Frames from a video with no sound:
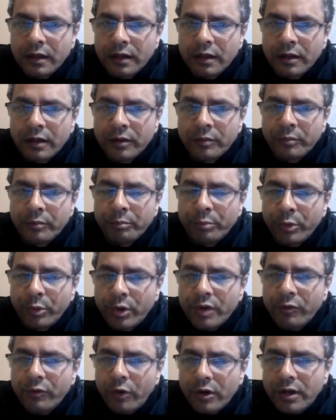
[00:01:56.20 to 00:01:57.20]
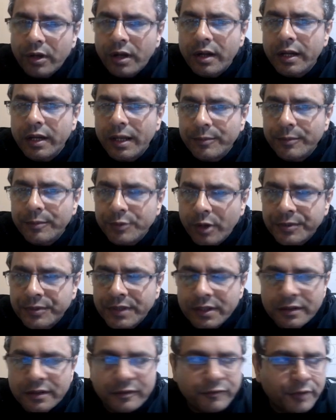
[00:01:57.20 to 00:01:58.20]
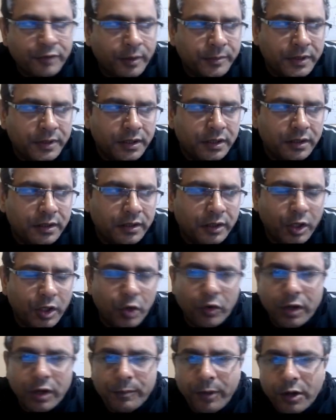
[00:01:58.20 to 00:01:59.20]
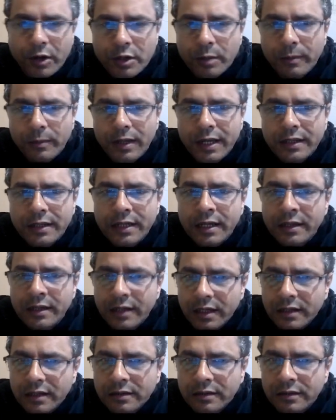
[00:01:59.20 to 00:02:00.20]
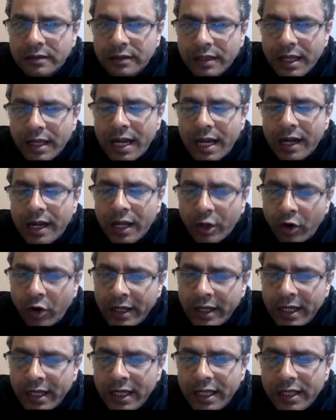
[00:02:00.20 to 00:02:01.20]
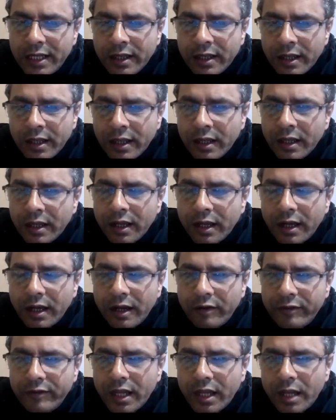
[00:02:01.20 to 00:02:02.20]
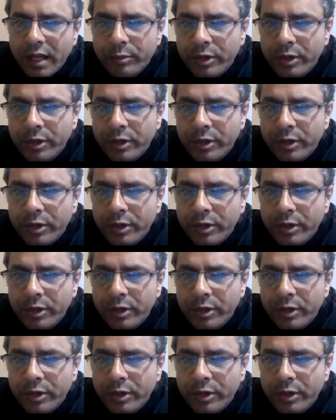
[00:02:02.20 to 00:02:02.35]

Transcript: more water reabsorption from the lower part of collecting duct, and accordingly we are able to